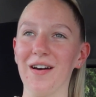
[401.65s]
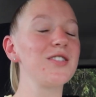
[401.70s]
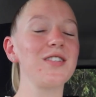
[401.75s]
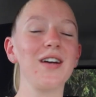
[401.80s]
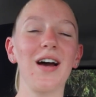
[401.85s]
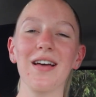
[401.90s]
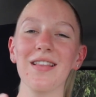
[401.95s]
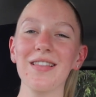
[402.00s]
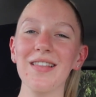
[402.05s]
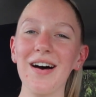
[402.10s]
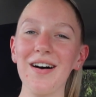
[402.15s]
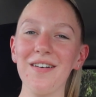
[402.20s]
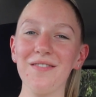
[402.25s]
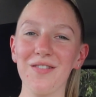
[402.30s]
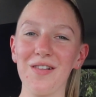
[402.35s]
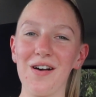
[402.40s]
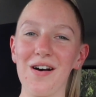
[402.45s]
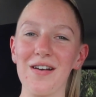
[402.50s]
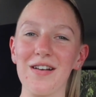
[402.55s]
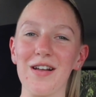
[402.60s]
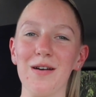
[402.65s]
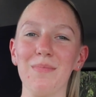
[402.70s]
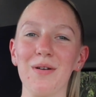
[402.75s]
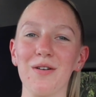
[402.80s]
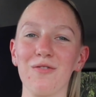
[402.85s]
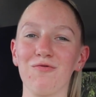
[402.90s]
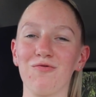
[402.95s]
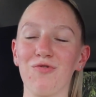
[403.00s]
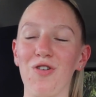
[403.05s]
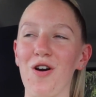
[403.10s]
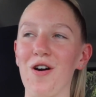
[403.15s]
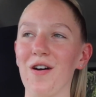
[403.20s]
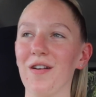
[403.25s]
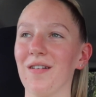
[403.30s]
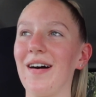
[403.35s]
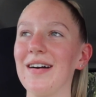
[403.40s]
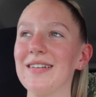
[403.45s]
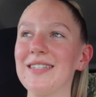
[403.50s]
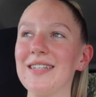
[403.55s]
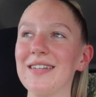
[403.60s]
So I love Lana, but Ron,
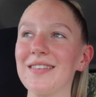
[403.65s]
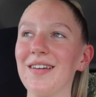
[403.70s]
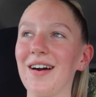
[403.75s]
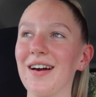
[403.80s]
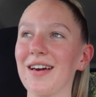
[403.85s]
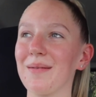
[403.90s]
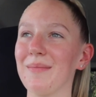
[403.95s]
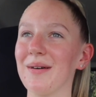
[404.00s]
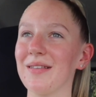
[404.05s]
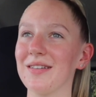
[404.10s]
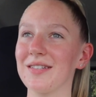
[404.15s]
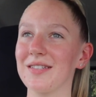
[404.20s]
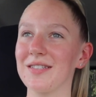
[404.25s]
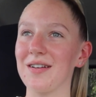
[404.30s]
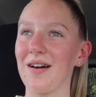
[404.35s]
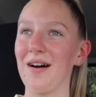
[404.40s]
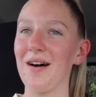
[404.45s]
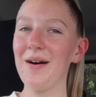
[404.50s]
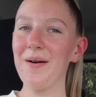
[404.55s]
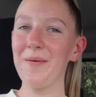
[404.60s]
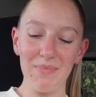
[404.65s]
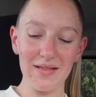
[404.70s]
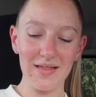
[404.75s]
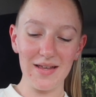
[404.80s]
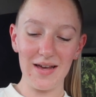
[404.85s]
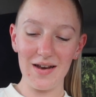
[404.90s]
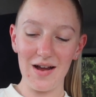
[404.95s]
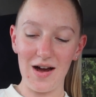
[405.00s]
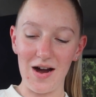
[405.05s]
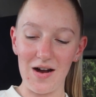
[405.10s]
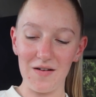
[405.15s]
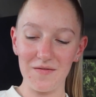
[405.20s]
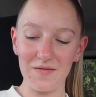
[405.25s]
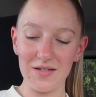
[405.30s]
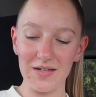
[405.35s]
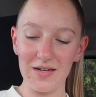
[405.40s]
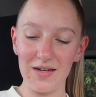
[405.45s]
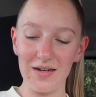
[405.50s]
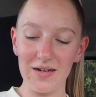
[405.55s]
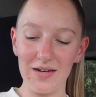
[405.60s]
I did like him at the start, but then
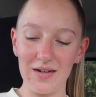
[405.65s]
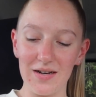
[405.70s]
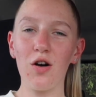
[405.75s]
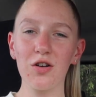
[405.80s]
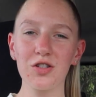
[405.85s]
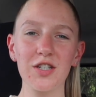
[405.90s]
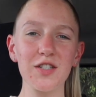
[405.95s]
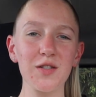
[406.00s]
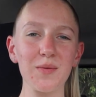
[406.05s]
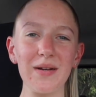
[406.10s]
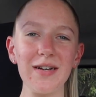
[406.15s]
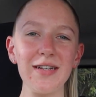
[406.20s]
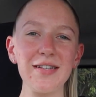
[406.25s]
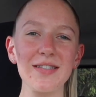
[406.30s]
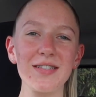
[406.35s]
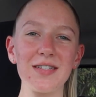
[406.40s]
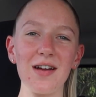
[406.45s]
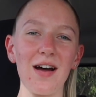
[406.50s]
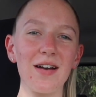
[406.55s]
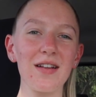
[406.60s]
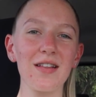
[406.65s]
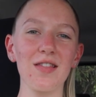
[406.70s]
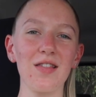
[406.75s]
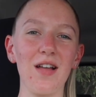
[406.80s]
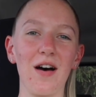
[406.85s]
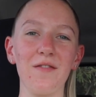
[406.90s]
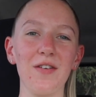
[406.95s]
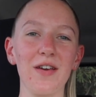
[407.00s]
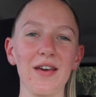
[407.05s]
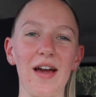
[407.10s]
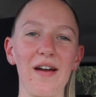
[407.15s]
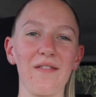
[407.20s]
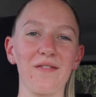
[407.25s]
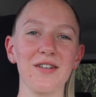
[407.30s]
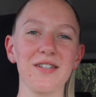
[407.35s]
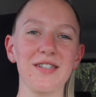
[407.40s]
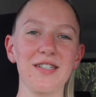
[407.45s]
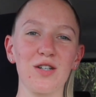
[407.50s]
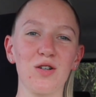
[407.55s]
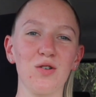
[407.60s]
after, just when he started loving
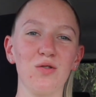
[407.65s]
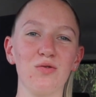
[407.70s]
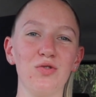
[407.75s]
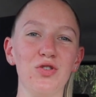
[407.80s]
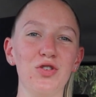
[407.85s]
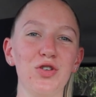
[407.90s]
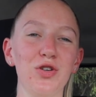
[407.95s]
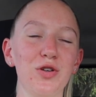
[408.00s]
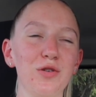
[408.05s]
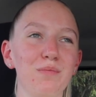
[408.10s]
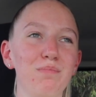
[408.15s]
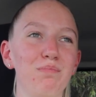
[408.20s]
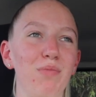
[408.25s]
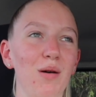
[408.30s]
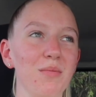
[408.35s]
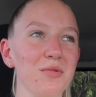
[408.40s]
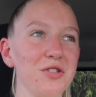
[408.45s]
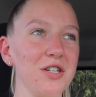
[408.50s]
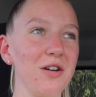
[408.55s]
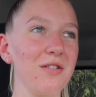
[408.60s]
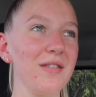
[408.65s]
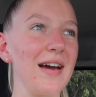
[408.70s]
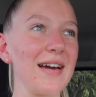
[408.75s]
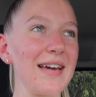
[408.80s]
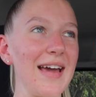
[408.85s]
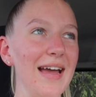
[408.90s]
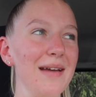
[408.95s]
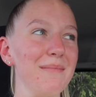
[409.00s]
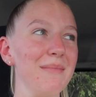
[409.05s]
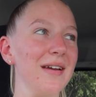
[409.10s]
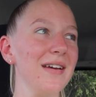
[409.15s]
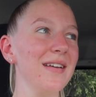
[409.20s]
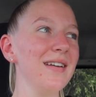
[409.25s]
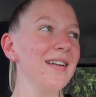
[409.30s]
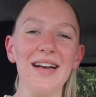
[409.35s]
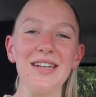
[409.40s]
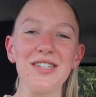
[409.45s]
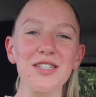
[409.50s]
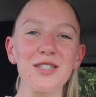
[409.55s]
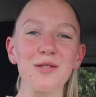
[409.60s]
every single new bombshell that came
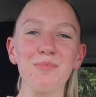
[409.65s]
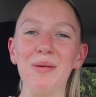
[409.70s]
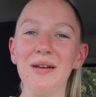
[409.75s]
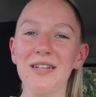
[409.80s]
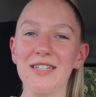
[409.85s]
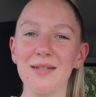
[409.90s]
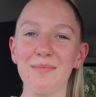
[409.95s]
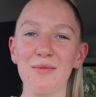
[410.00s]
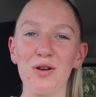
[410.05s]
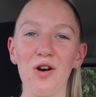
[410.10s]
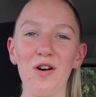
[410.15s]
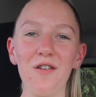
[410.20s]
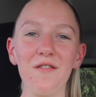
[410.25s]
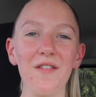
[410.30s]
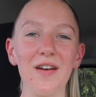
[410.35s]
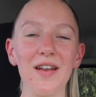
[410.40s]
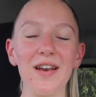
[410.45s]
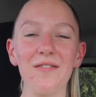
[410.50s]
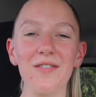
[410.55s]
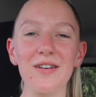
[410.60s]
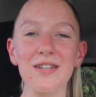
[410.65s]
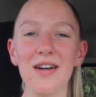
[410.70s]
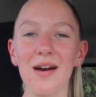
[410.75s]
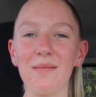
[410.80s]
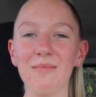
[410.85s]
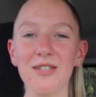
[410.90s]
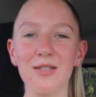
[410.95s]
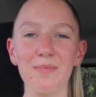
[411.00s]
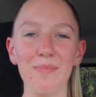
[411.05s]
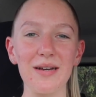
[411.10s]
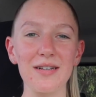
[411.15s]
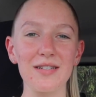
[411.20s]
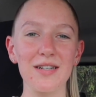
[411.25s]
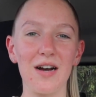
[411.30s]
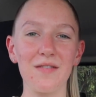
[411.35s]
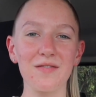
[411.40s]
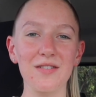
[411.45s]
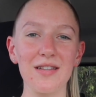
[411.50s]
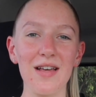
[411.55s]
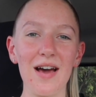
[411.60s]
in, it just pissed me off. And every time he speaks
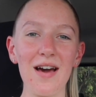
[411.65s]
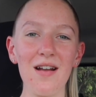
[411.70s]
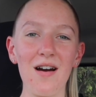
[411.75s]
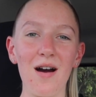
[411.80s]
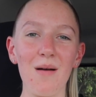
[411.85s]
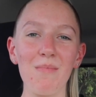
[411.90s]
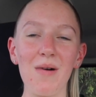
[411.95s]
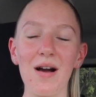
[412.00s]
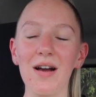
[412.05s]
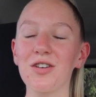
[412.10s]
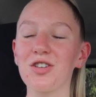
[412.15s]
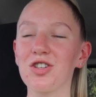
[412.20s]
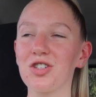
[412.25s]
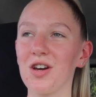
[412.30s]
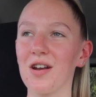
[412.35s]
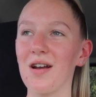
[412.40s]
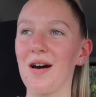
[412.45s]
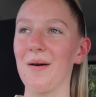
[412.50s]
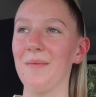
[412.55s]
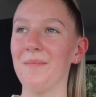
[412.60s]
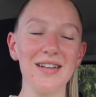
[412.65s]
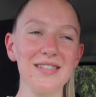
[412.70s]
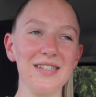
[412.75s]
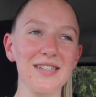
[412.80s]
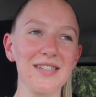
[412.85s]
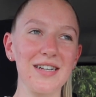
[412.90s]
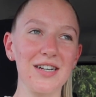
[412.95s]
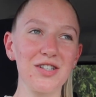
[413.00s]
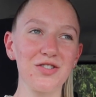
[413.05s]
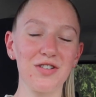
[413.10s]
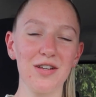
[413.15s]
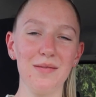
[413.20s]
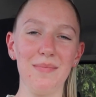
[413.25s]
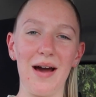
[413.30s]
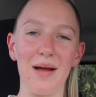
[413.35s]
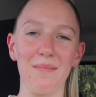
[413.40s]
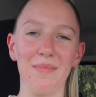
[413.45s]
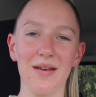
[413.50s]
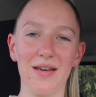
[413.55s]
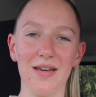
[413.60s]
after that, I'm like, shut up. This sounds really
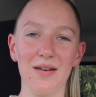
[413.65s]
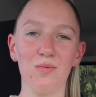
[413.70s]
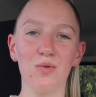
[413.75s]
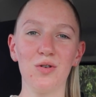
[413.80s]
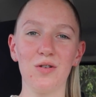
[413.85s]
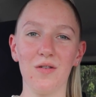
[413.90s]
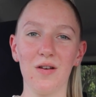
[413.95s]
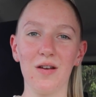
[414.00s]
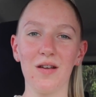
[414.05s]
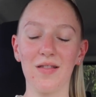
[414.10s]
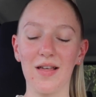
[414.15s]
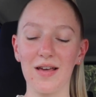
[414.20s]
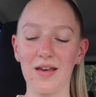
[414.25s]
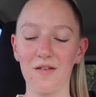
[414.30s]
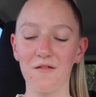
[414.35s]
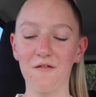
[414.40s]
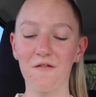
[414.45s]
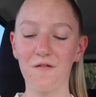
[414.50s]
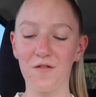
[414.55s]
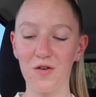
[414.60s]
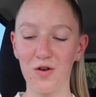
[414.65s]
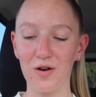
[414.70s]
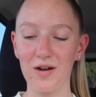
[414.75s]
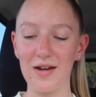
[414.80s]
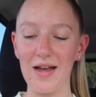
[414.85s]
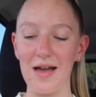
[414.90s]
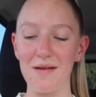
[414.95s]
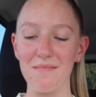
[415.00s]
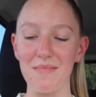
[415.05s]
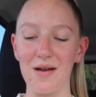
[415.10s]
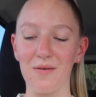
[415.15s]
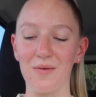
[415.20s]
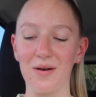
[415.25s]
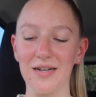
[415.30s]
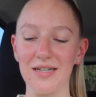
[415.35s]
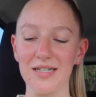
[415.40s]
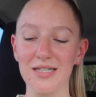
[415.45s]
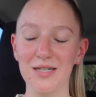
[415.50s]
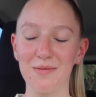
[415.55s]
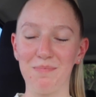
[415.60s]
bad, but he would like infuriate me
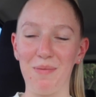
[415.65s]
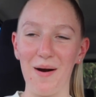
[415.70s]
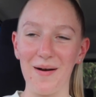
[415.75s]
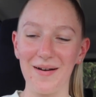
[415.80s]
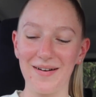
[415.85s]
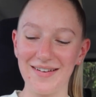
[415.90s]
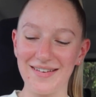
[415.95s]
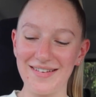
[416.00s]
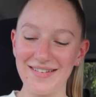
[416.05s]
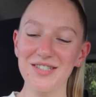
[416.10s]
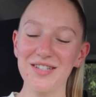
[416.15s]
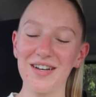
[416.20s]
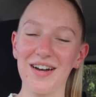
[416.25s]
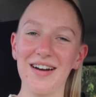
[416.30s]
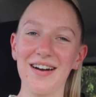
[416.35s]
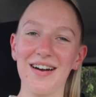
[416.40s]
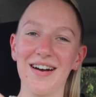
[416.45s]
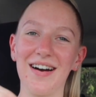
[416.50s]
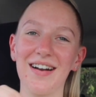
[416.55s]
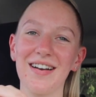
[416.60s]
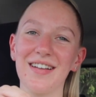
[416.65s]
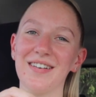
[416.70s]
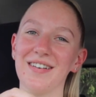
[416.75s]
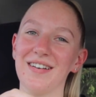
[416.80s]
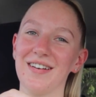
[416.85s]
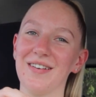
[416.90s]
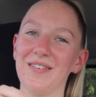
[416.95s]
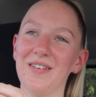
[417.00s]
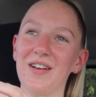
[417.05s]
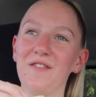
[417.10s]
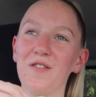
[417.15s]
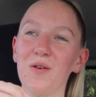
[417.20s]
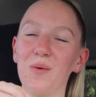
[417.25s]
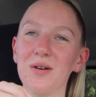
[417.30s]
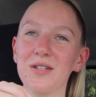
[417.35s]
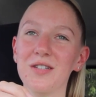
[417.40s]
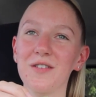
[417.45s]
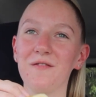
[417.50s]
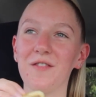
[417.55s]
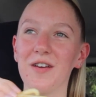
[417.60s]
when he spoke. So I don't know, if it
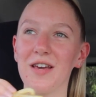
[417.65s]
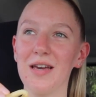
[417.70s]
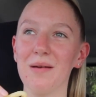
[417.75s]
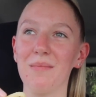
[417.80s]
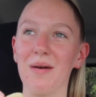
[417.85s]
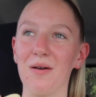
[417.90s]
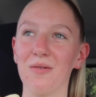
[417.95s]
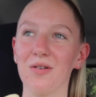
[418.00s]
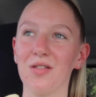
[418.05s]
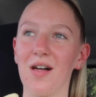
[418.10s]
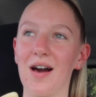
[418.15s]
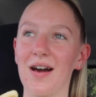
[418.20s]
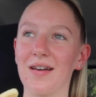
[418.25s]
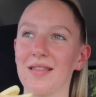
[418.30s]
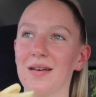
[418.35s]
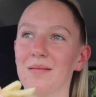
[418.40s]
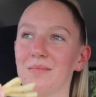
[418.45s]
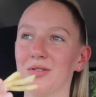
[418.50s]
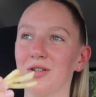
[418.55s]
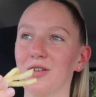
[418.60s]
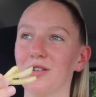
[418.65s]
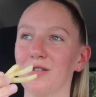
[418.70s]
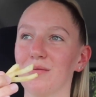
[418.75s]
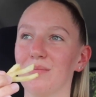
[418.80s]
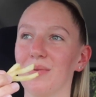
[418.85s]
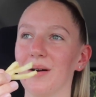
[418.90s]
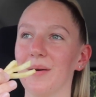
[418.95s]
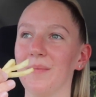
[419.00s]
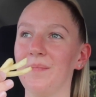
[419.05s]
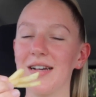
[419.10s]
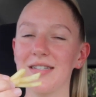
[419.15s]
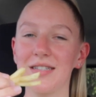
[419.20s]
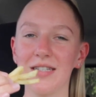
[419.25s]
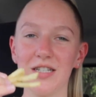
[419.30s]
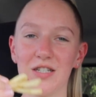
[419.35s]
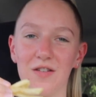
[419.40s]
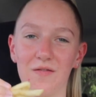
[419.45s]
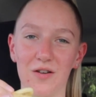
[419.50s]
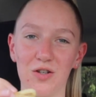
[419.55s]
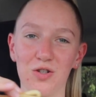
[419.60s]
wasn't for him I would like them too, but as an
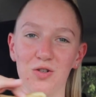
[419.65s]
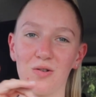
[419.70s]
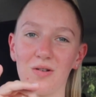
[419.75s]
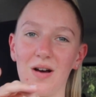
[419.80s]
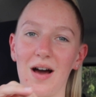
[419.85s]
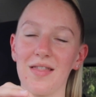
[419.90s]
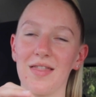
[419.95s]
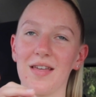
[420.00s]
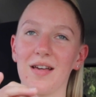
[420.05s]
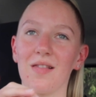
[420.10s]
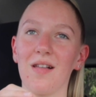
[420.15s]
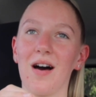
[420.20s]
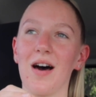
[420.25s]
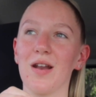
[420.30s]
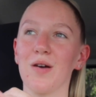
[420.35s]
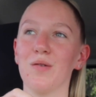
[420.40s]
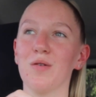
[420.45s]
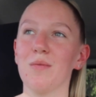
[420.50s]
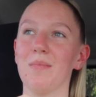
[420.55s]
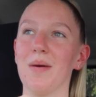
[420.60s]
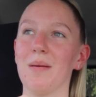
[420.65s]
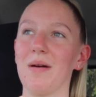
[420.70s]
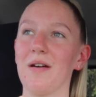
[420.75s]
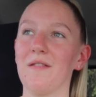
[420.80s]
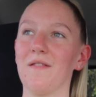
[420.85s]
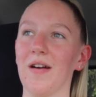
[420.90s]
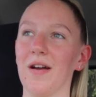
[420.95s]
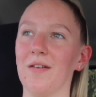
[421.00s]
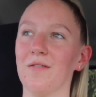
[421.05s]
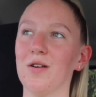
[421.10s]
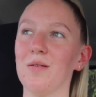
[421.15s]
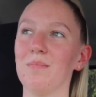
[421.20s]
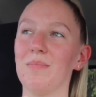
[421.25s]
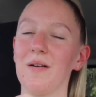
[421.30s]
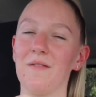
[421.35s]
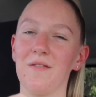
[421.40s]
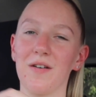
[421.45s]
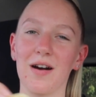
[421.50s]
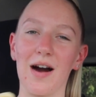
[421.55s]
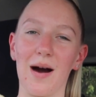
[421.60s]
individual I think Lana would be my favorite.
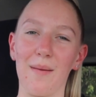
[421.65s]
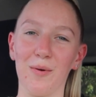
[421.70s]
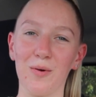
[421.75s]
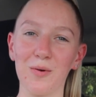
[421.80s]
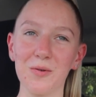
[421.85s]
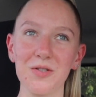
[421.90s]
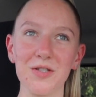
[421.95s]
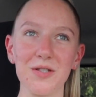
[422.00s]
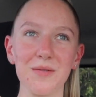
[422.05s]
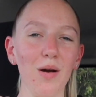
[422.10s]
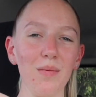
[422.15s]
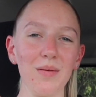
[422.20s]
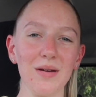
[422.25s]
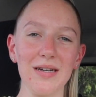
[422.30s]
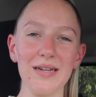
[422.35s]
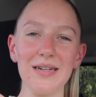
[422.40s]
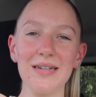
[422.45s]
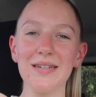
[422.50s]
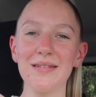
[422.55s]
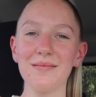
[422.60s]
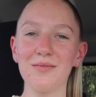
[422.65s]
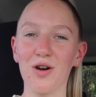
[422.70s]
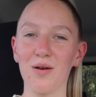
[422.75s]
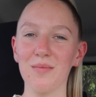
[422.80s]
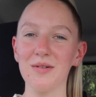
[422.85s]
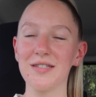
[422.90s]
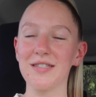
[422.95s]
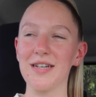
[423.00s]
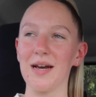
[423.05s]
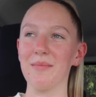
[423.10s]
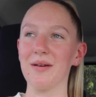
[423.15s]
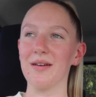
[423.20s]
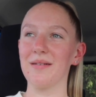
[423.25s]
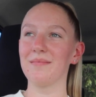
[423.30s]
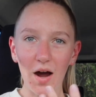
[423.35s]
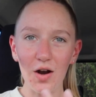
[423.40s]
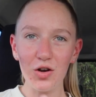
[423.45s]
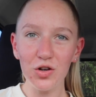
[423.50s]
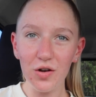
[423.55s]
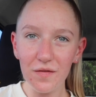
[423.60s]
But for couples, probably Tom and
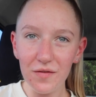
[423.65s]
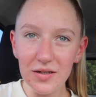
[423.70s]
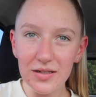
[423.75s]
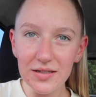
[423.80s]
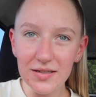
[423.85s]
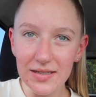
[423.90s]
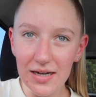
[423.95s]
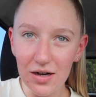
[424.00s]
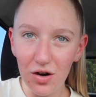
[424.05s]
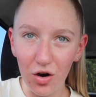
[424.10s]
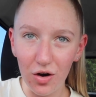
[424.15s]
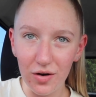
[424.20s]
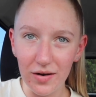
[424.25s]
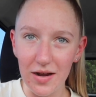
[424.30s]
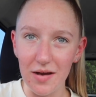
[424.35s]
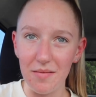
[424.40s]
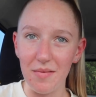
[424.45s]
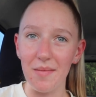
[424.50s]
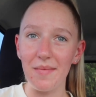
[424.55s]
Sammy. I don't know if you can see how hot I am.